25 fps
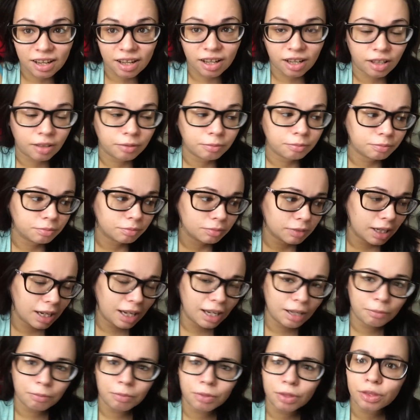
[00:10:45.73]
I'm
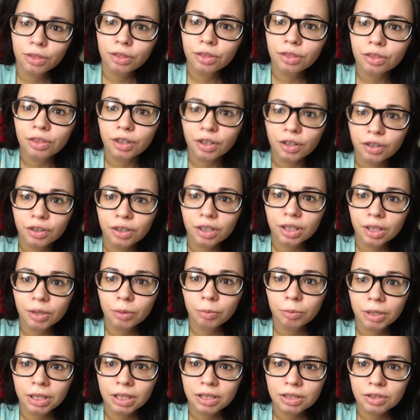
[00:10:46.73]
30
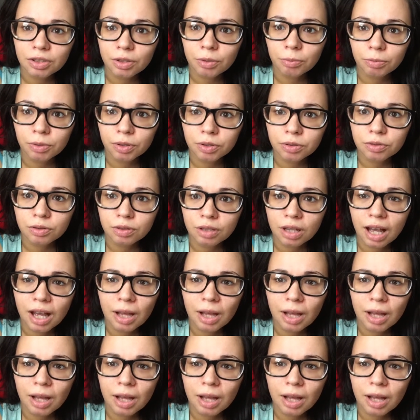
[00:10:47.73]
weeks almost.